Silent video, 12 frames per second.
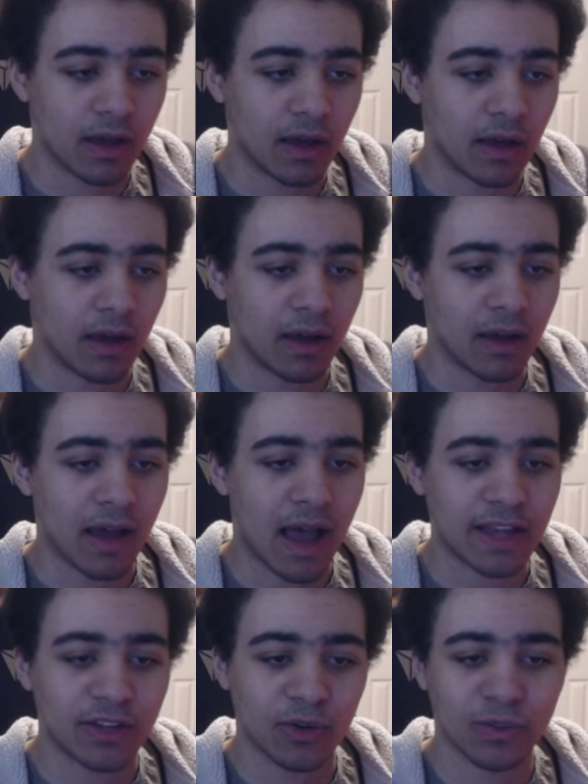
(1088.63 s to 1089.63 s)

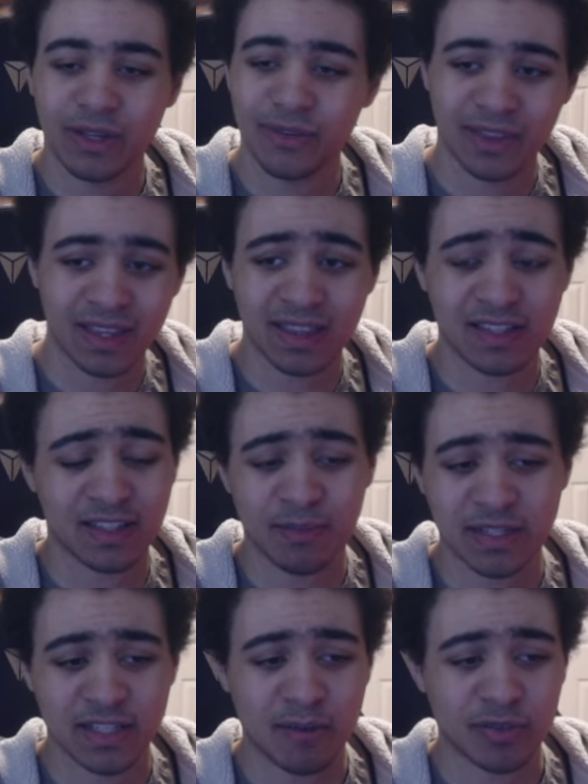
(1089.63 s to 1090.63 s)
I don't even think this is the
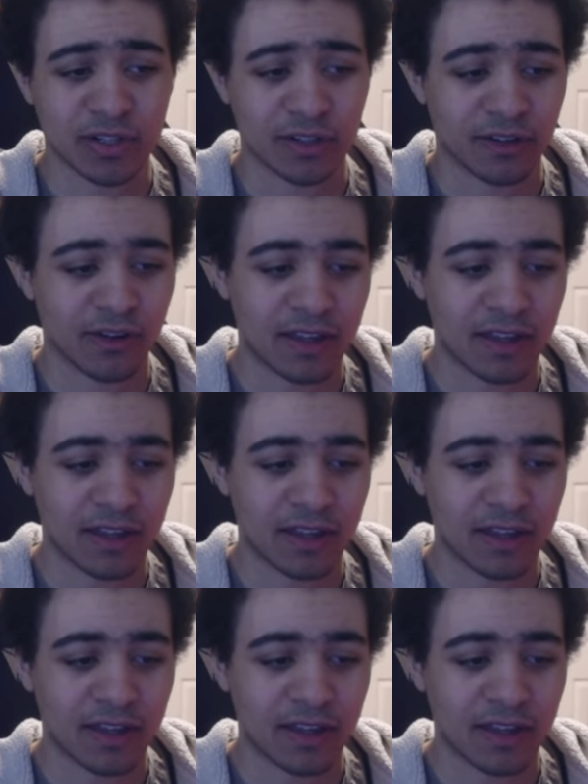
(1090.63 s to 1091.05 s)
best option on her.